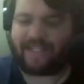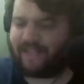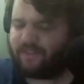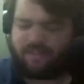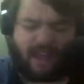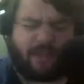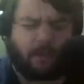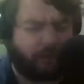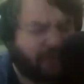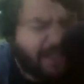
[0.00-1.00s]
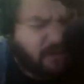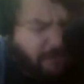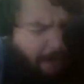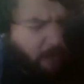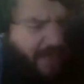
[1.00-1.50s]
Again, this is, I think it was late
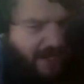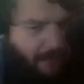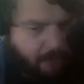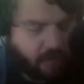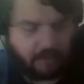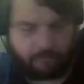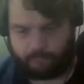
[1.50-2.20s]
September when that happened, right?